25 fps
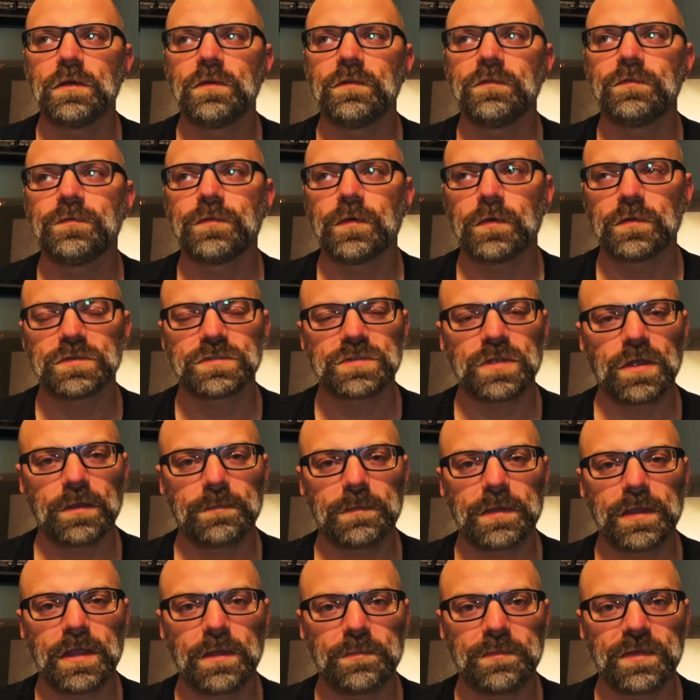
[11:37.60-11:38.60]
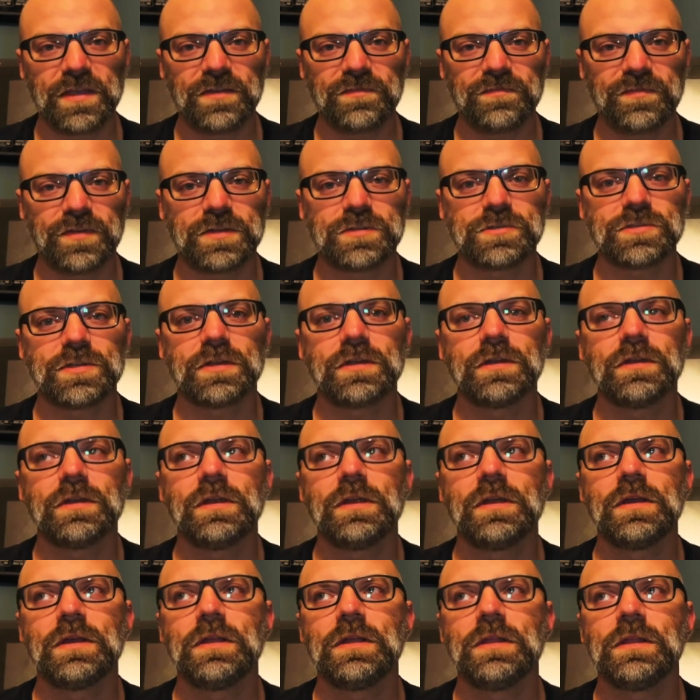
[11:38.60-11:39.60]
focus on becoming efficient,
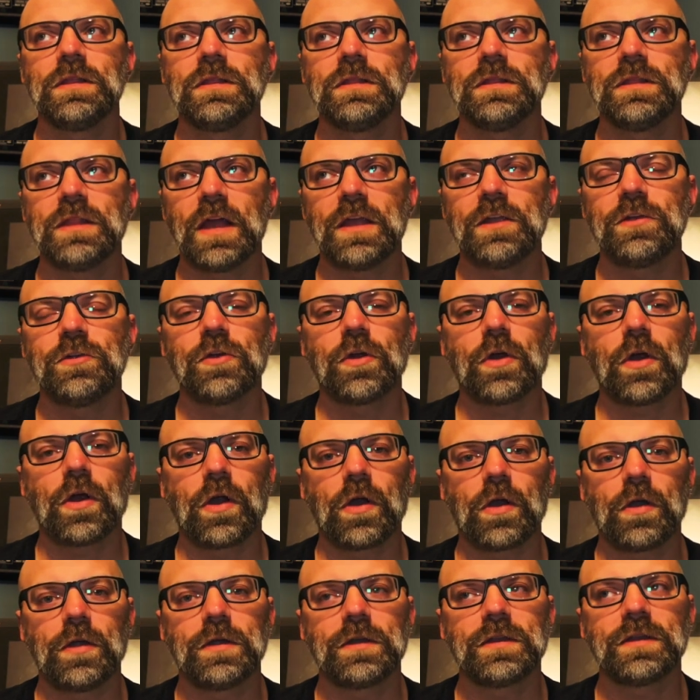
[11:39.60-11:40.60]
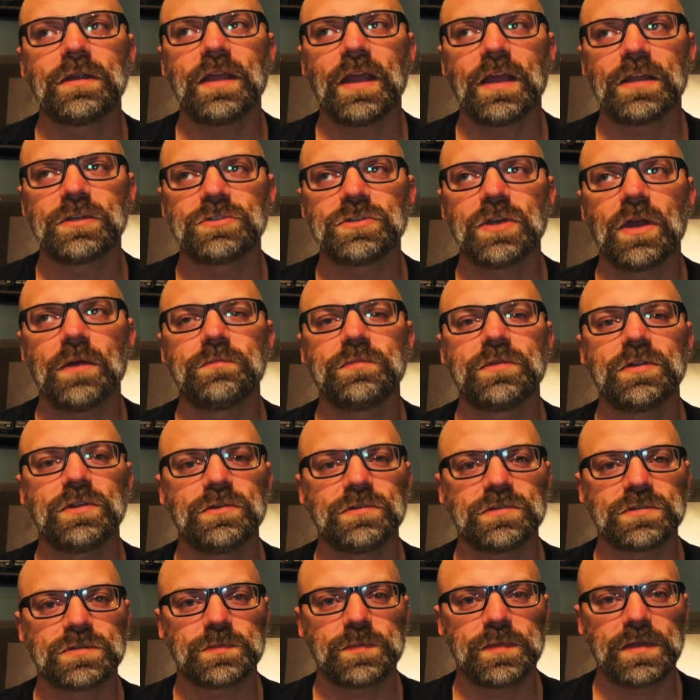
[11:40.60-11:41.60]
let your art catch up to your
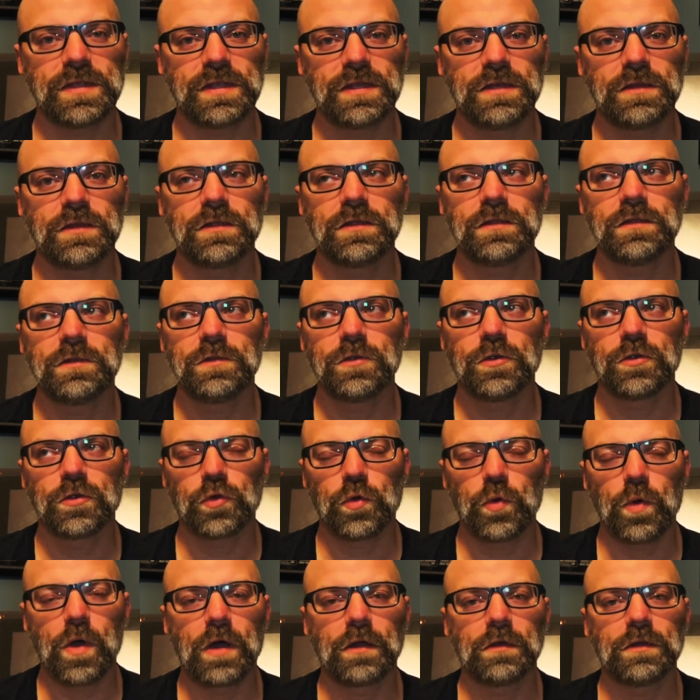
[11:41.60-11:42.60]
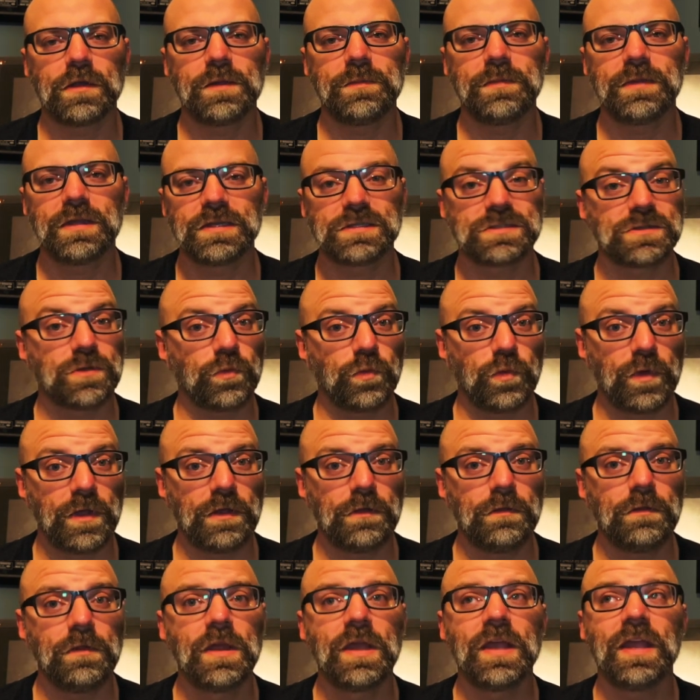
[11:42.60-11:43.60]
speed, your quality, because it
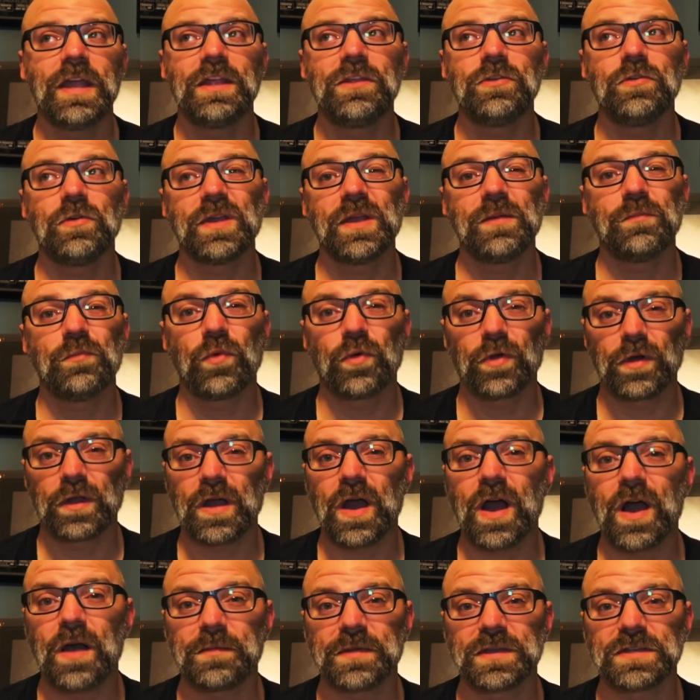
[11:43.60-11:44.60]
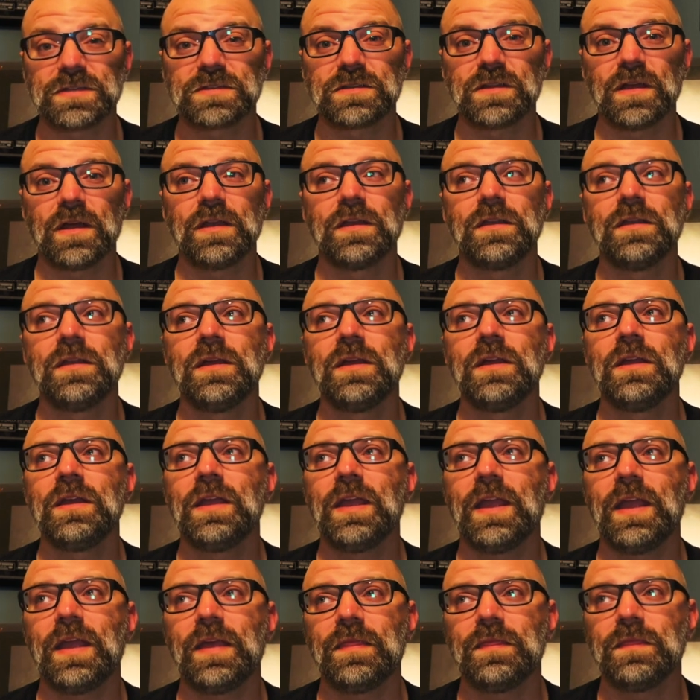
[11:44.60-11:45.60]
will, and you'll get more comics done.
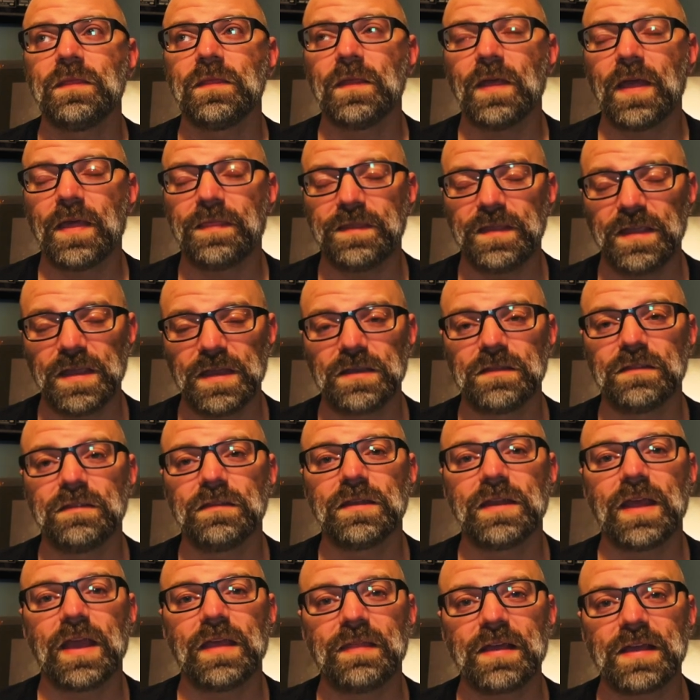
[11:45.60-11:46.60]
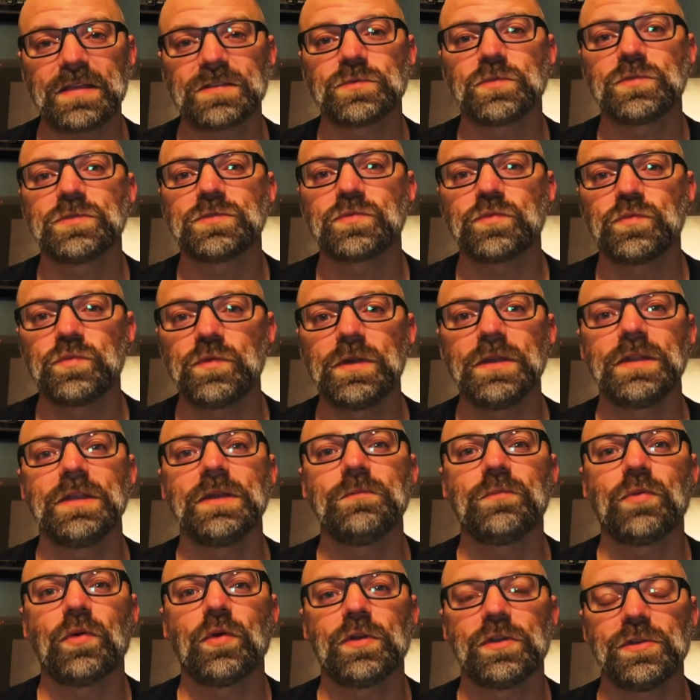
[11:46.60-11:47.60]
And at the end of the day, that's what's really
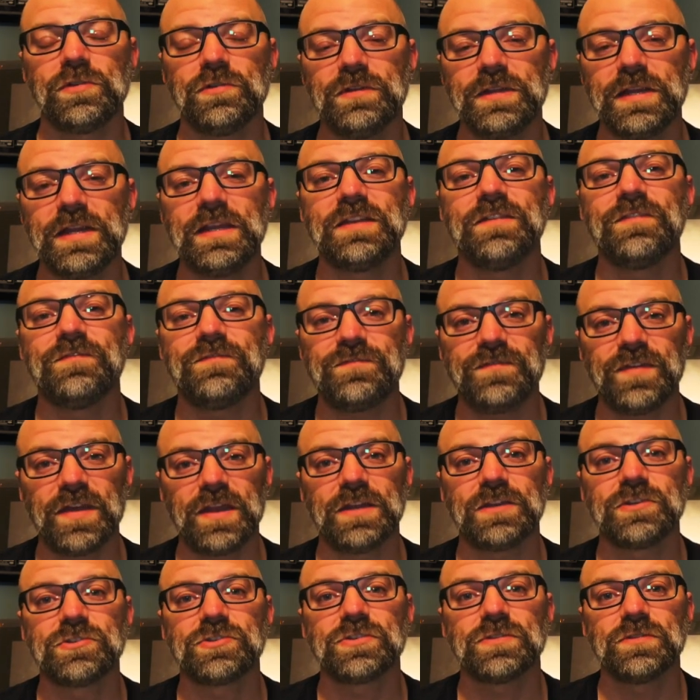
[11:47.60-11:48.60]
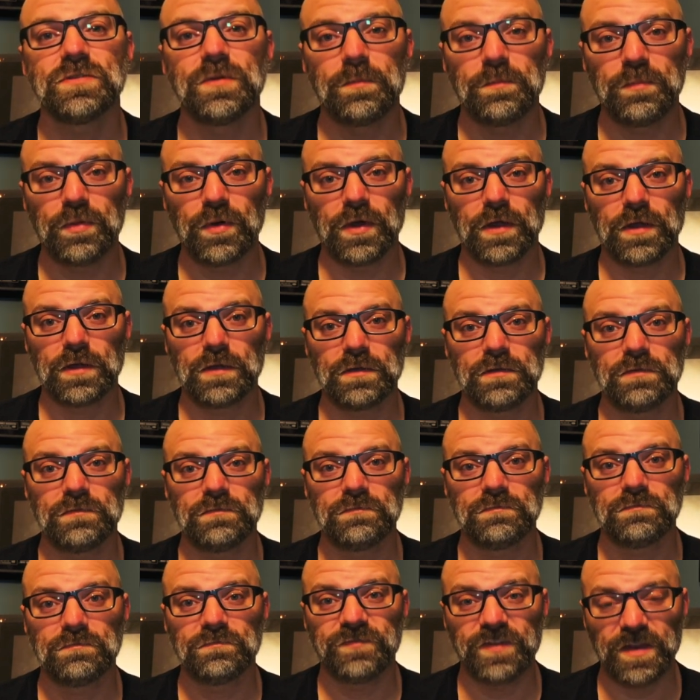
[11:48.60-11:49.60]
important. You need to finish the book,
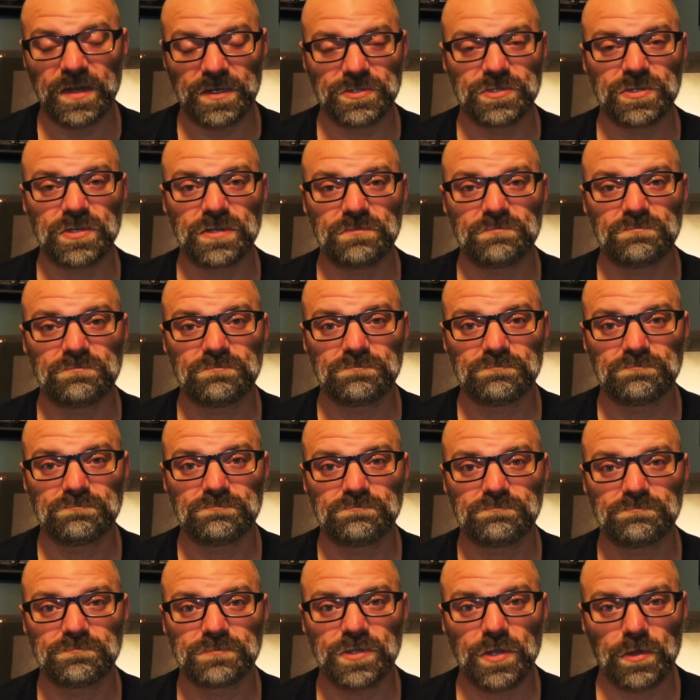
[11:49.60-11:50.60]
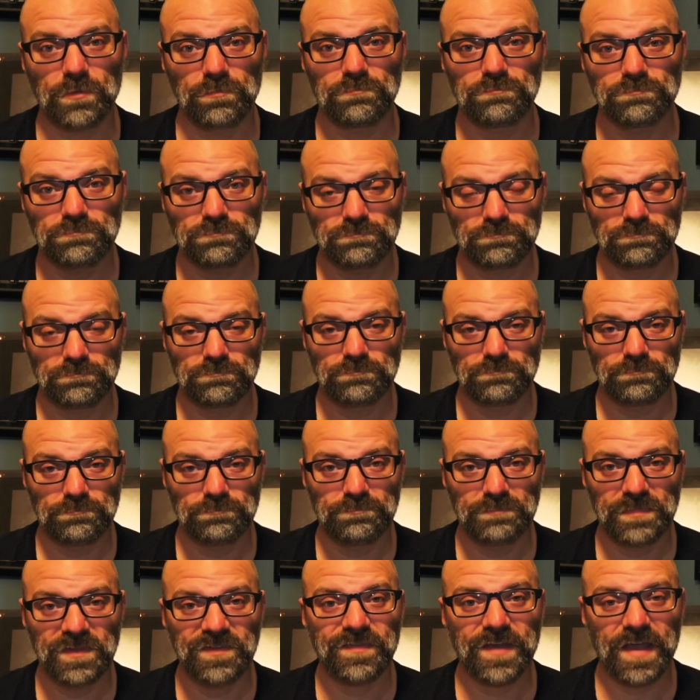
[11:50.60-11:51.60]
finish it. So
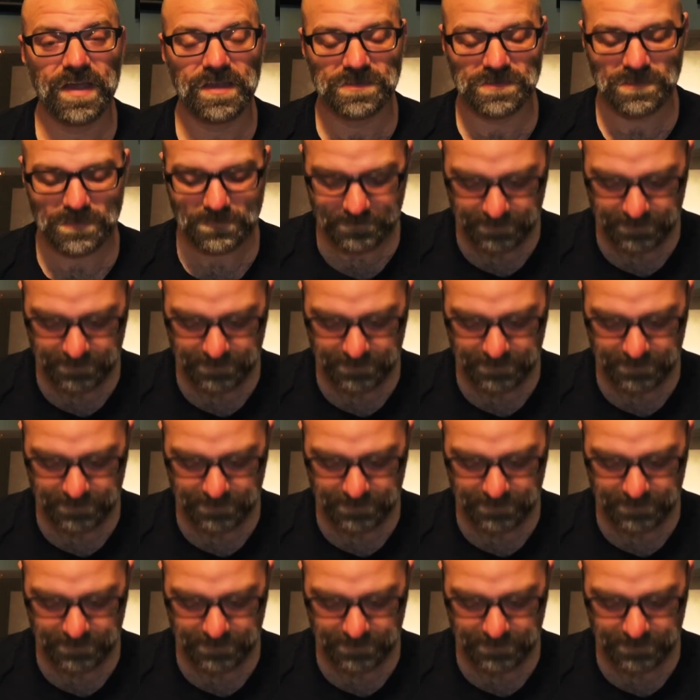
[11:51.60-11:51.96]
be fast.